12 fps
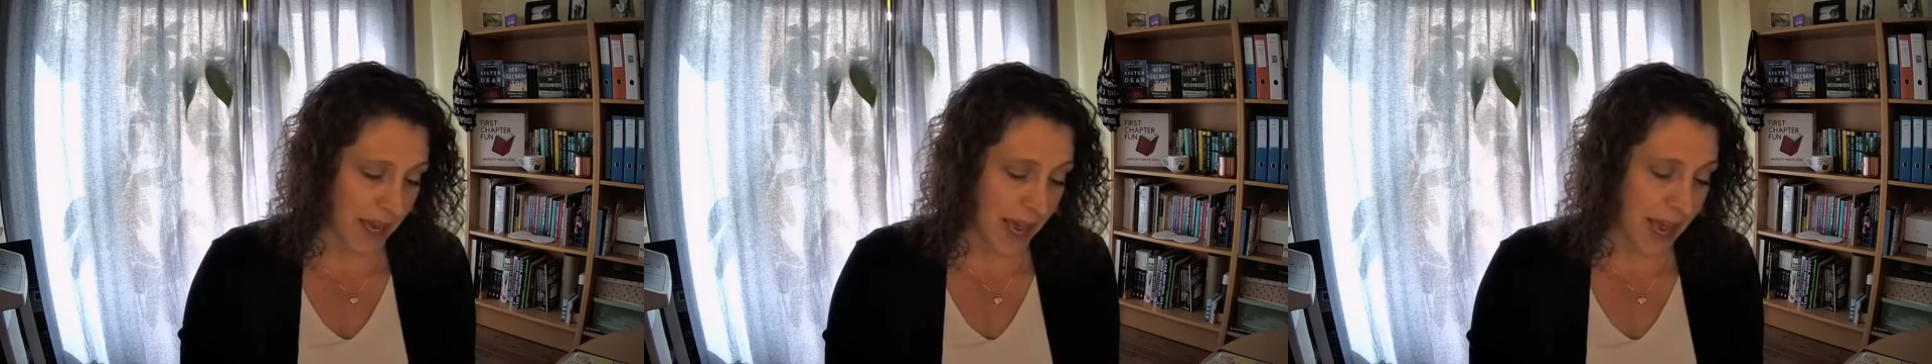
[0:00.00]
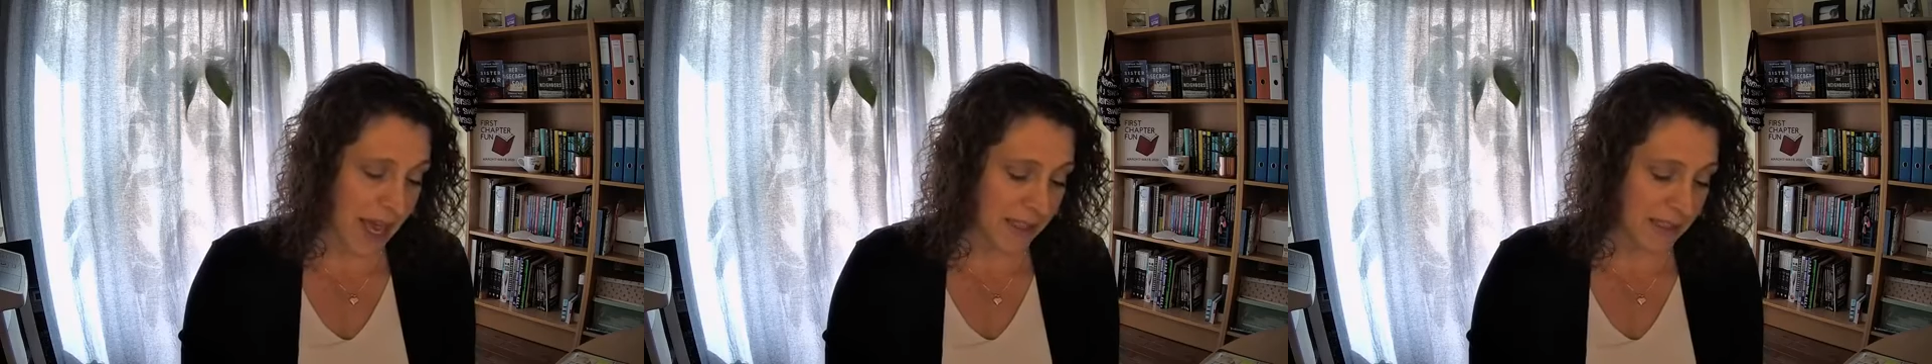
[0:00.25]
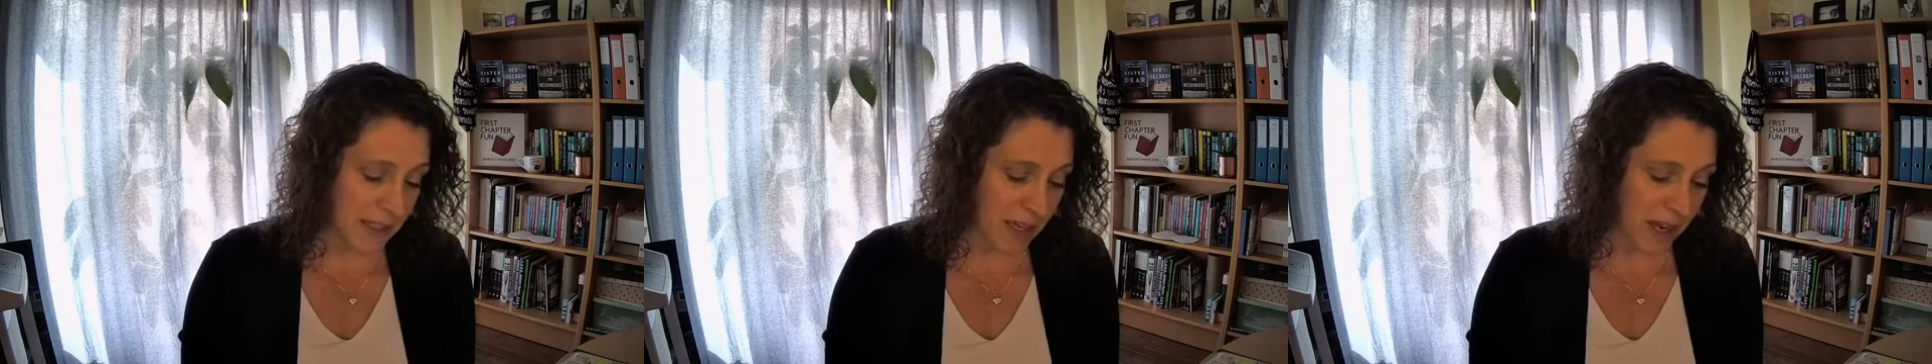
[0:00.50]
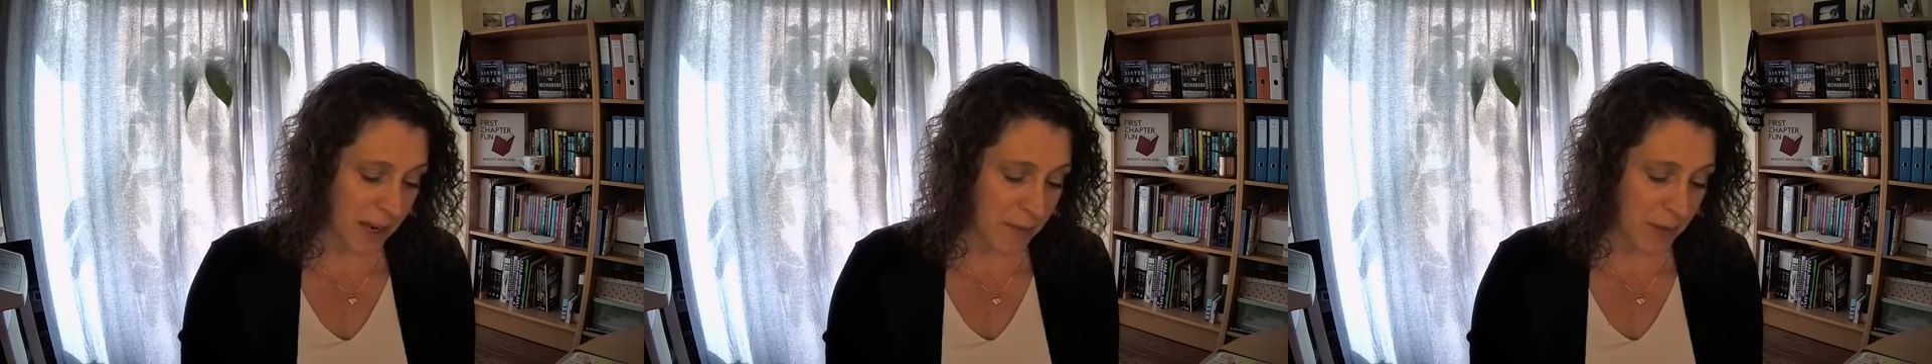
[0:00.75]
and
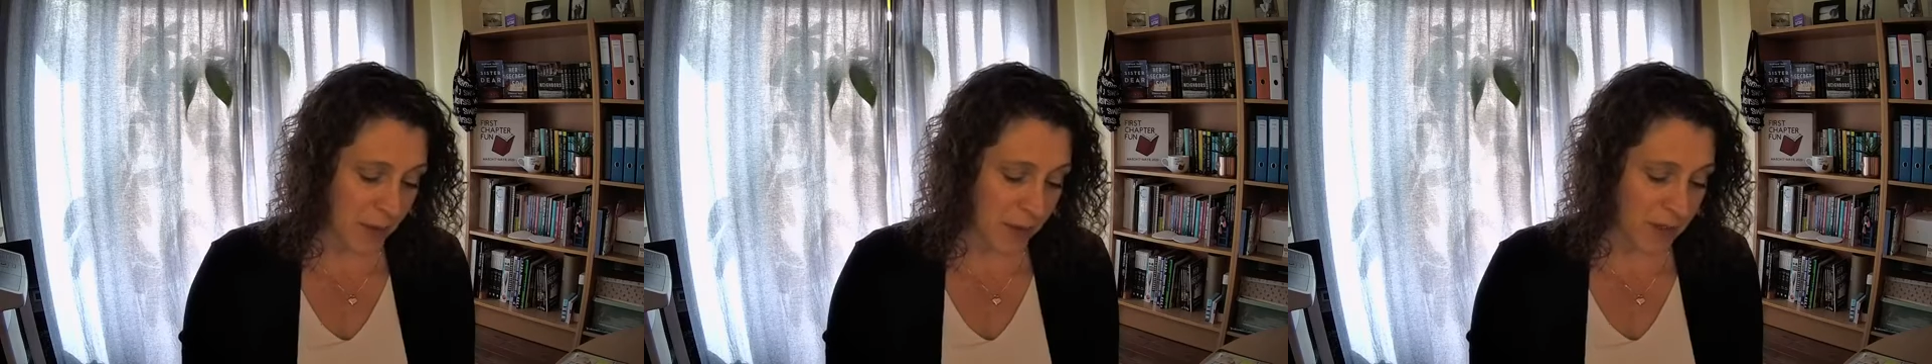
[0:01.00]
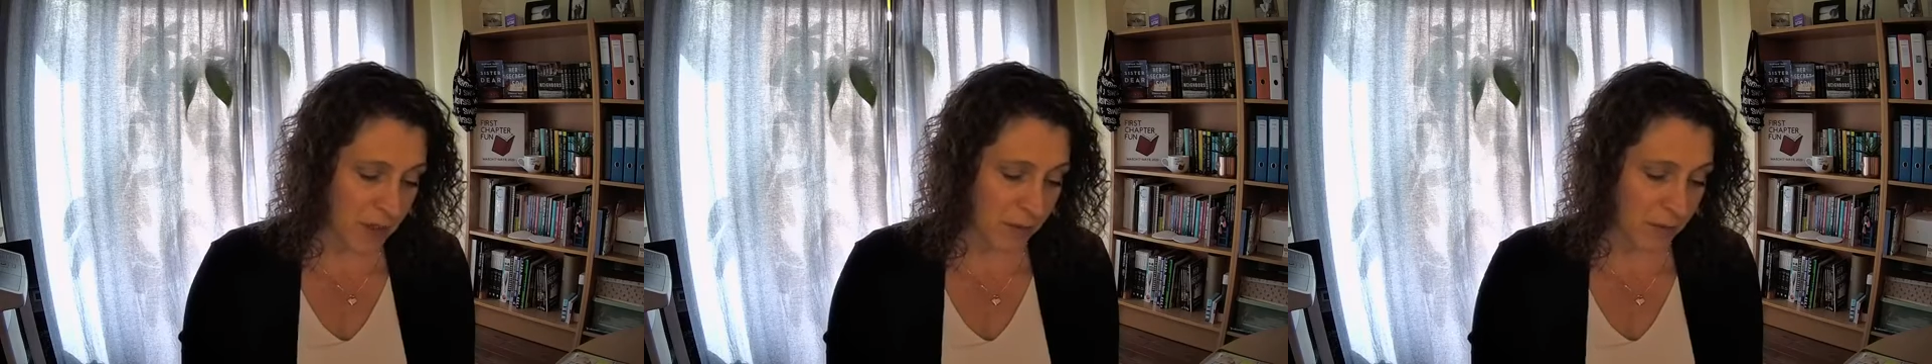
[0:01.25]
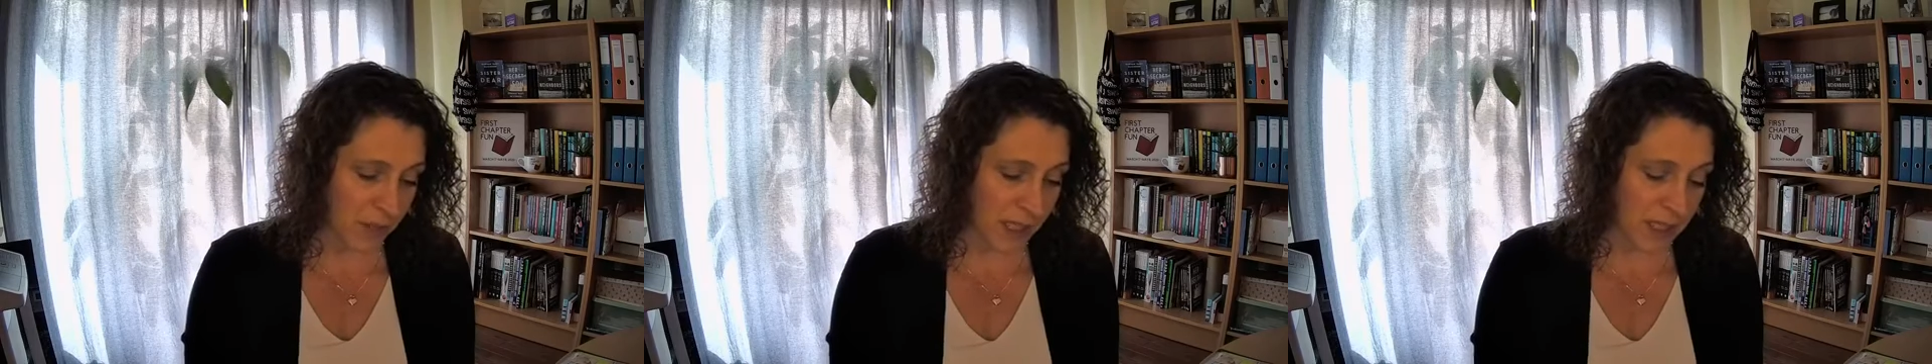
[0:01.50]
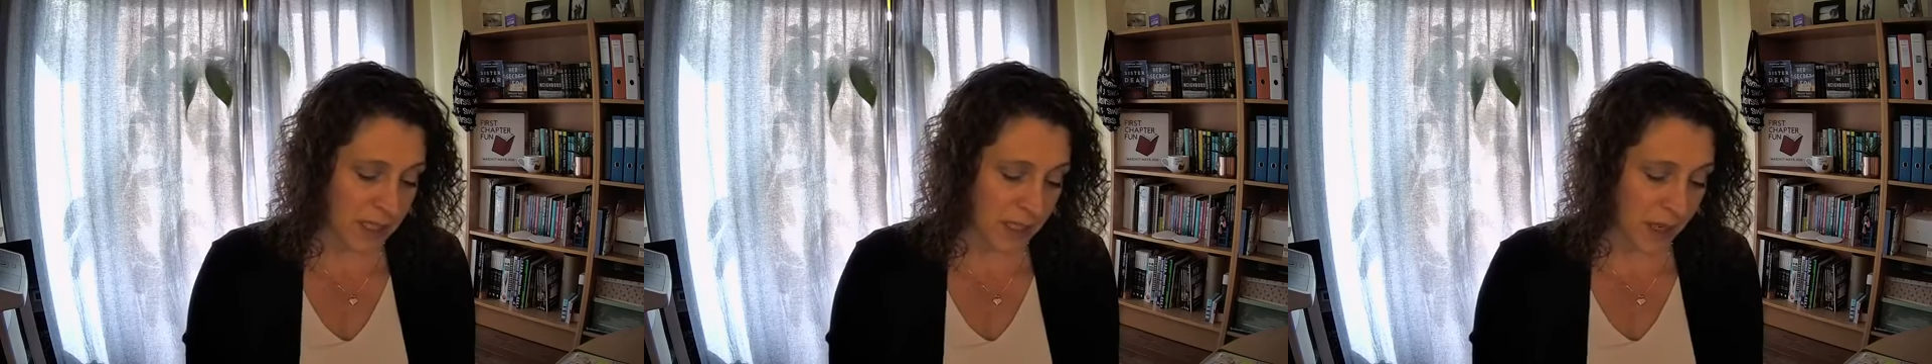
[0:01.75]
I am going to
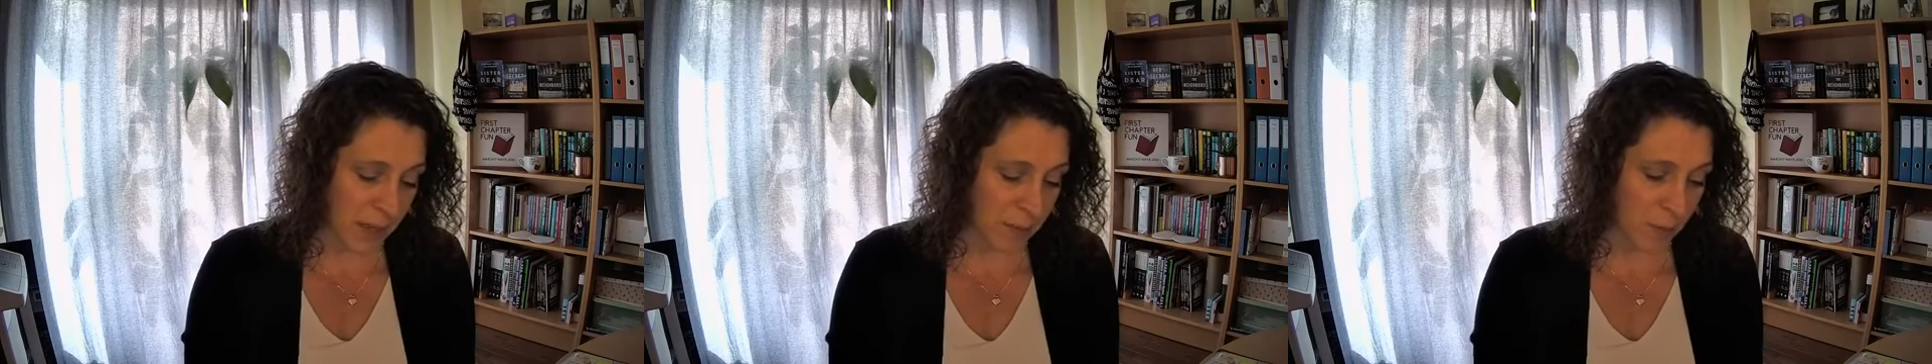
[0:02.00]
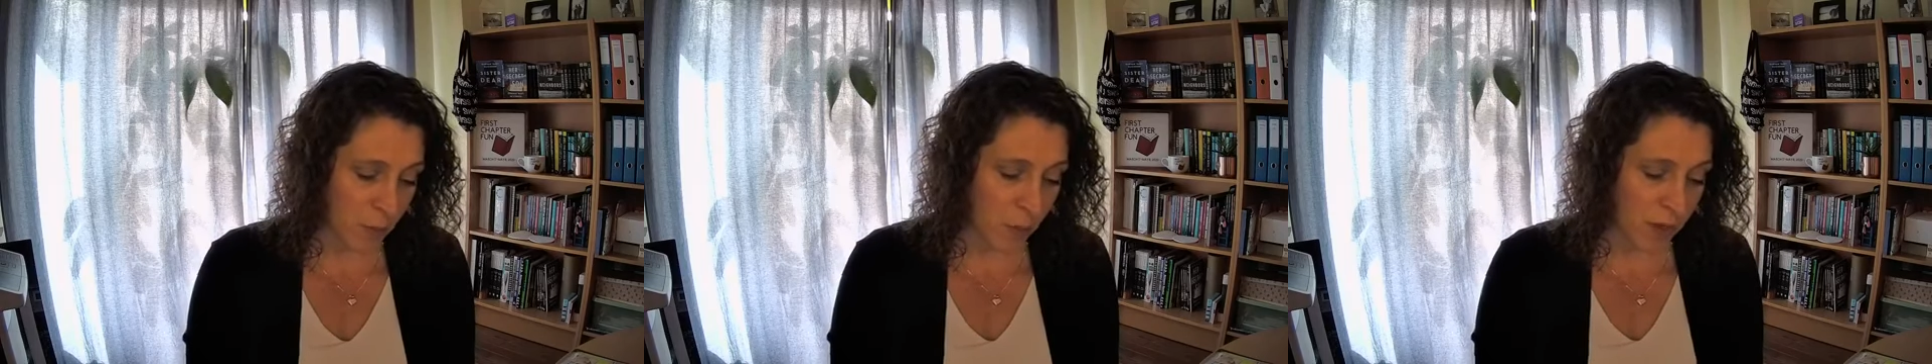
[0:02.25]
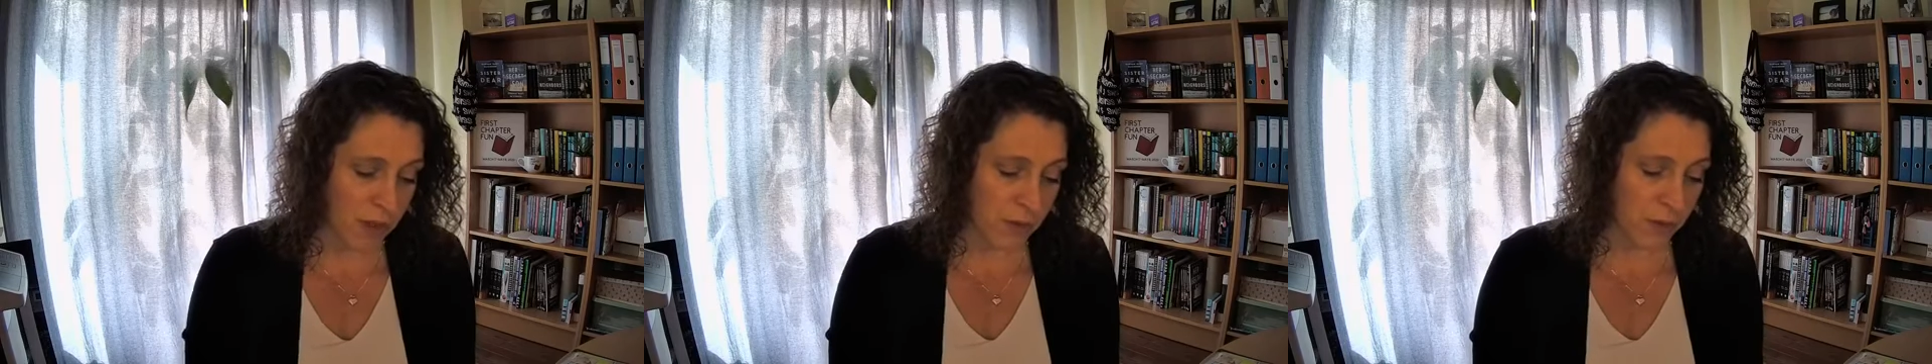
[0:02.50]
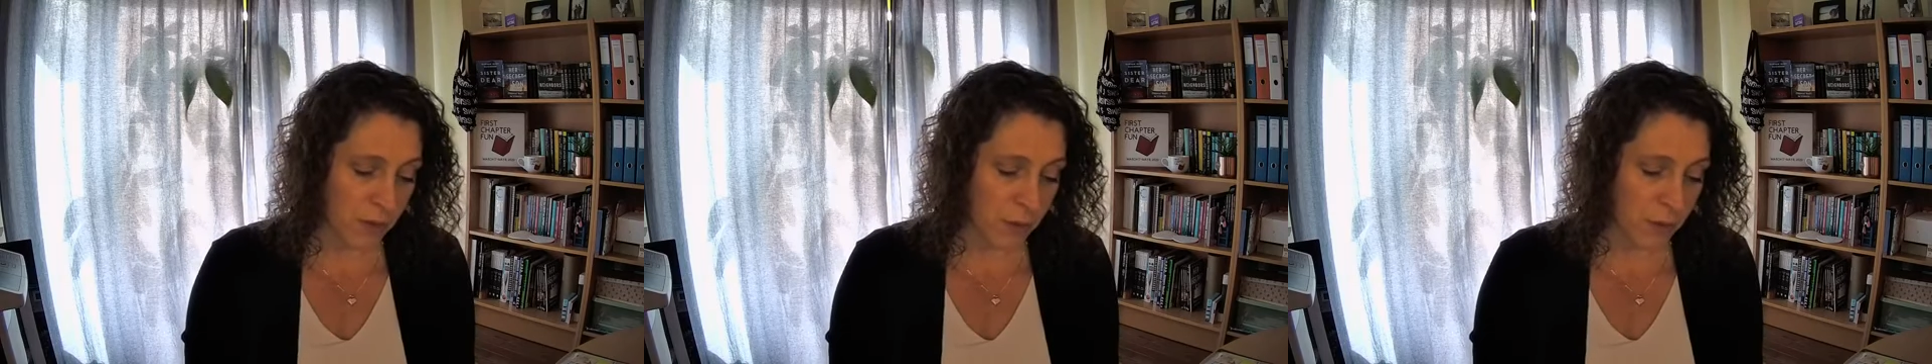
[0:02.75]
read a wonderful,